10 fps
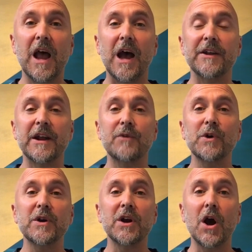And then we're
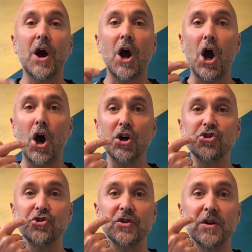going to
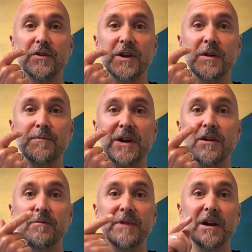arch the
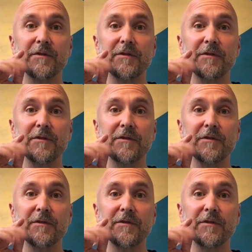middle